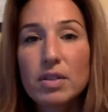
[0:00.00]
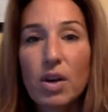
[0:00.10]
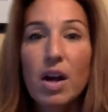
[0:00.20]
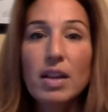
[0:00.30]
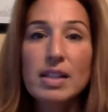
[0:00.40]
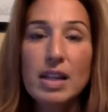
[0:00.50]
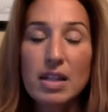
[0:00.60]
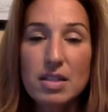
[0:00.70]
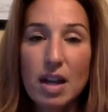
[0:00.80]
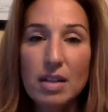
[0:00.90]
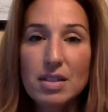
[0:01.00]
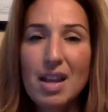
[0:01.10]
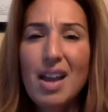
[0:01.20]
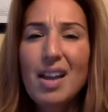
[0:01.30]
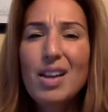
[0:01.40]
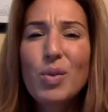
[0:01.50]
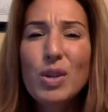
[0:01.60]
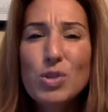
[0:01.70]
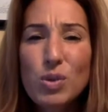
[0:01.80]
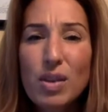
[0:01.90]
or online dating sucks. You don't
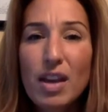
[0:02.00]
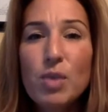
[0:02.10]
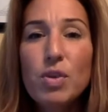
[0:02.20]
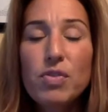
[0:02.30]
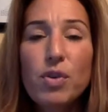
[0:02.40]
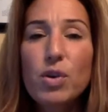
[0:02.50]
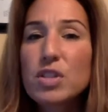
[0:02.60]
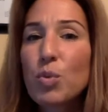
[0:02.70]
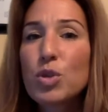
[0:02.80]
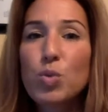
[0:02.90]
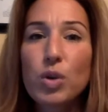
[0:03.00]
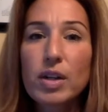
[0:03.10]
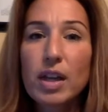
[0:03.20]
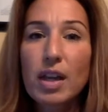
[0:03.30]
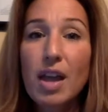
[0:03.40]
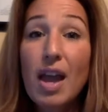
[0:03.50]
want to do that. You want to focus on what's working.